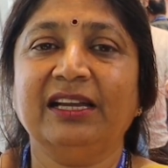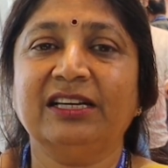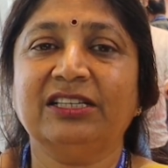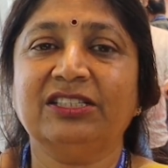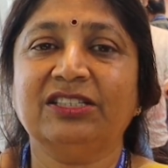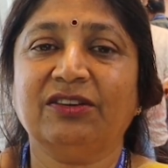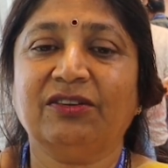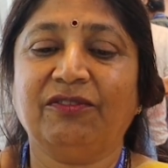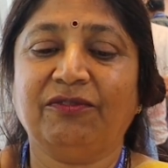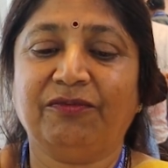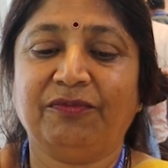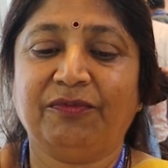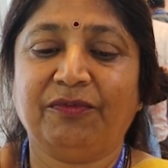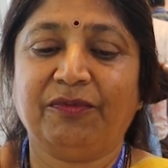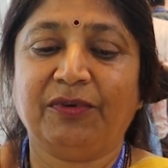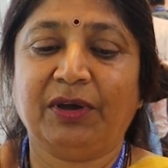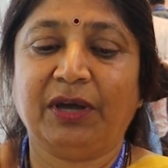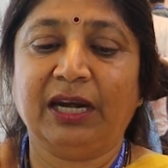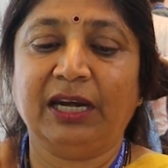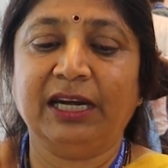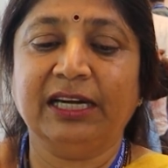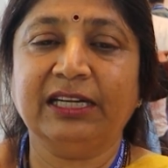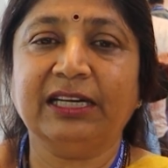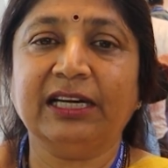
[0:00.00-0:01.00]
it's a
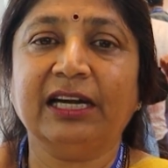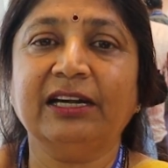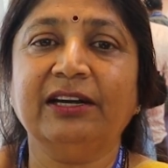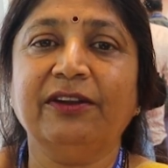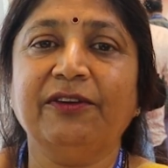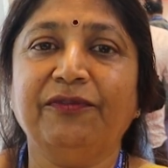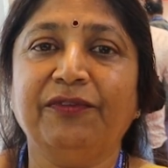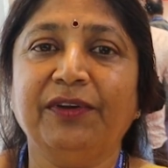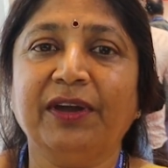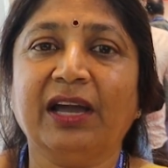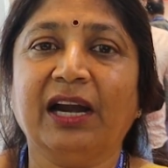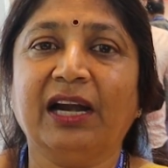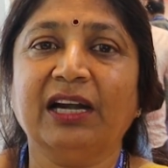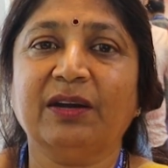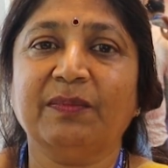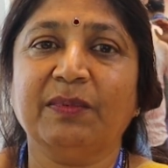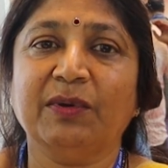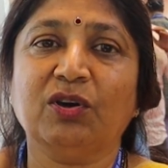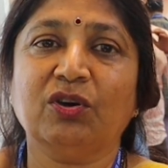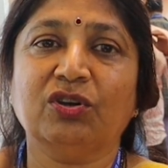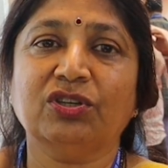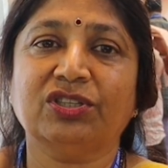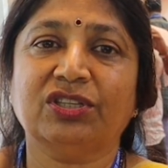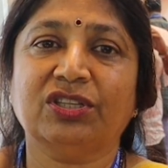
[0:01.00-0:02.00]
little difficult
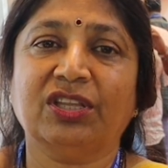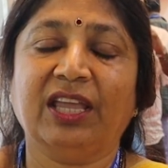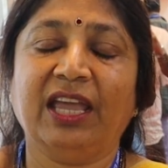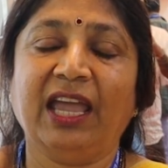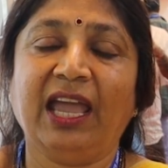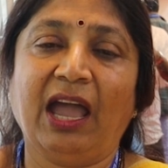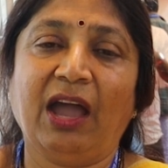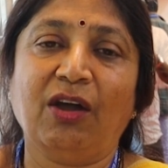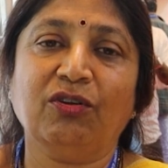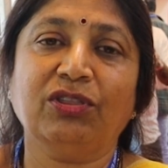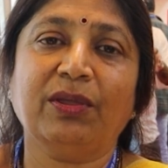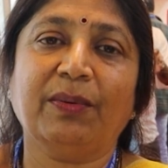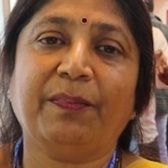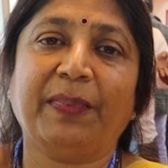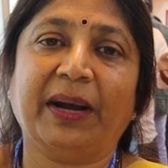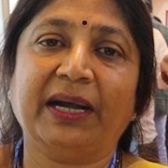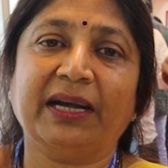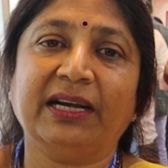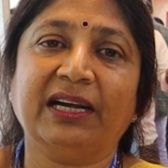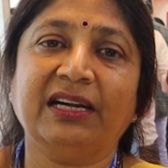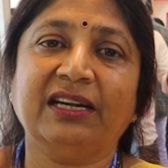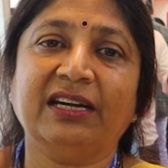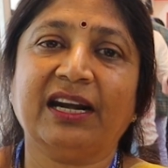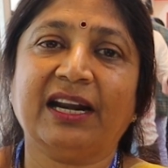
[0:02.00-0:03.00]
because they have the
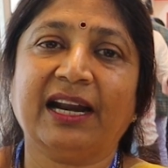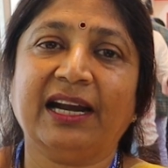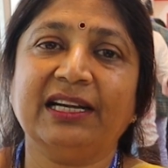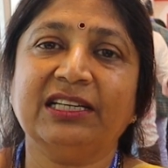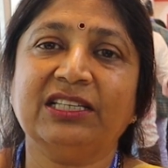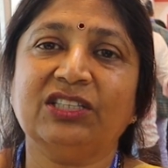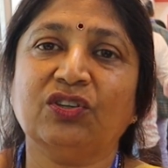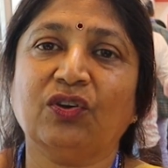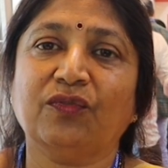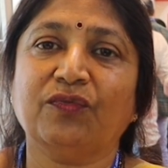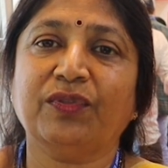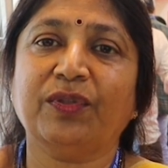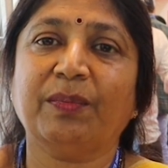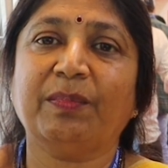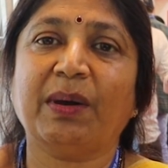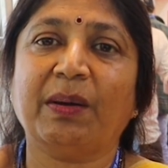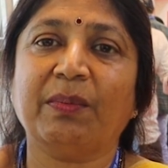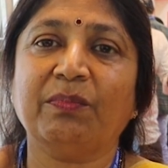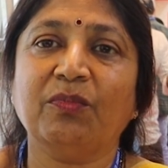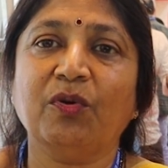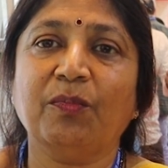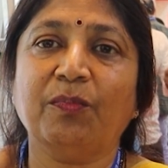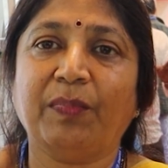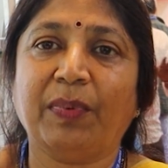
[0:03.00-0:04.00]
patent rights of the
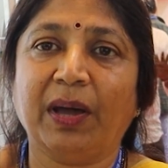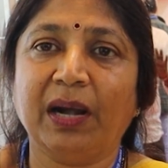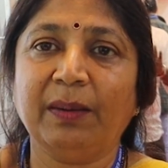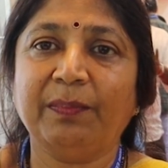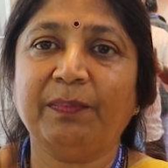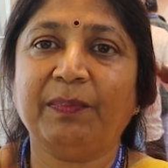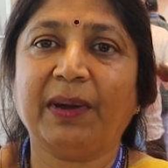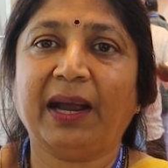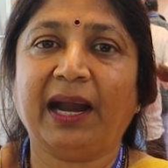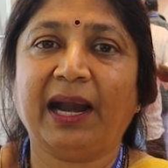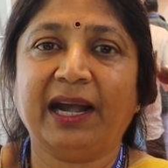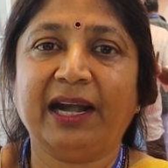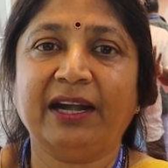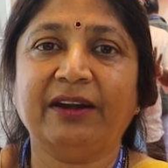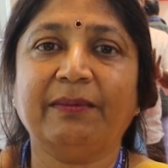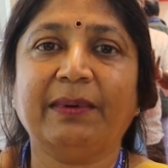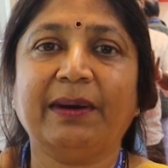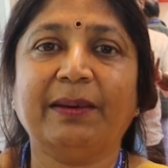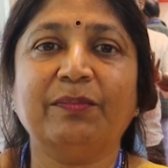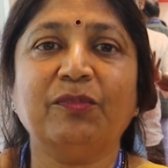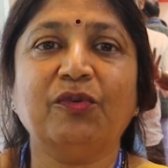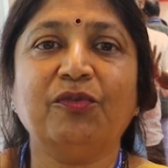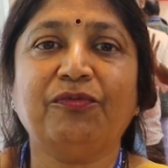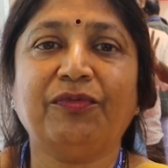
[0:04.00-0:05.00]
bamboo pulp and
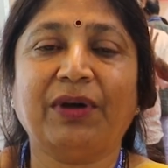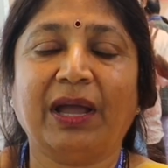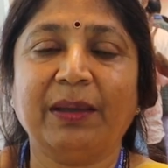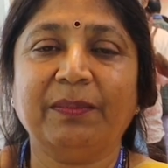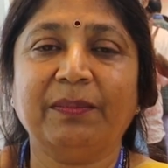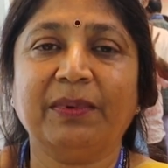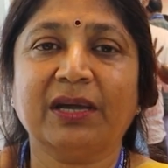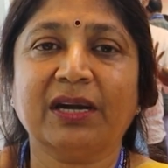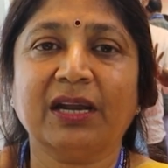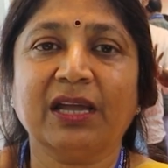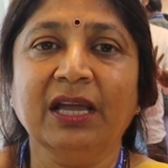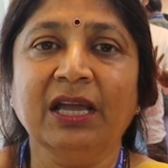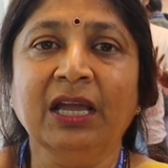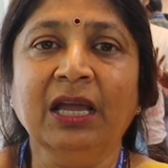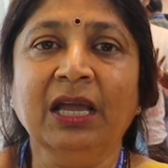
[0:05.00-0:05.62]
bamboo fiber.